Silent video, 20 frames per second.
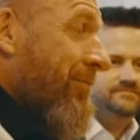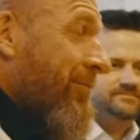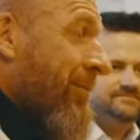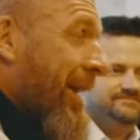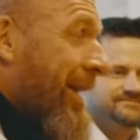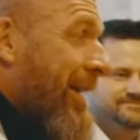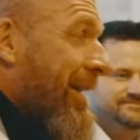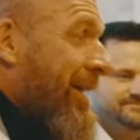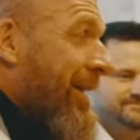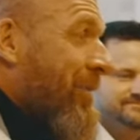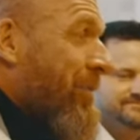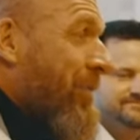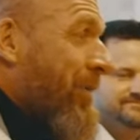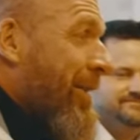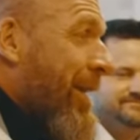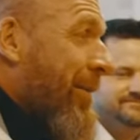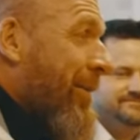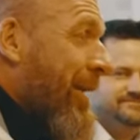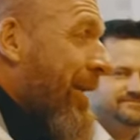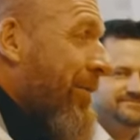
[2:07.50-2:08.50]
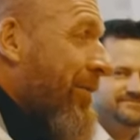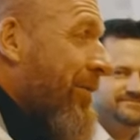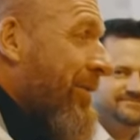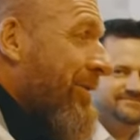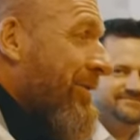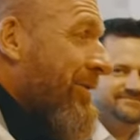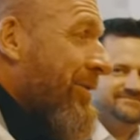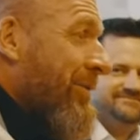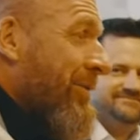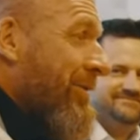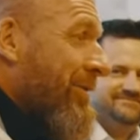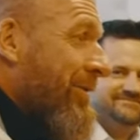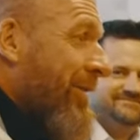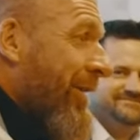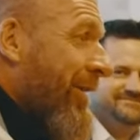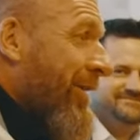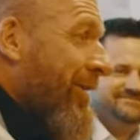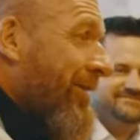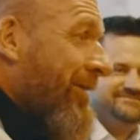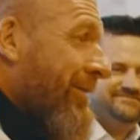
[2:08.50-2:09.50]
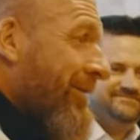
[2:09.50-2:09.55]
make you into a WWE superstar.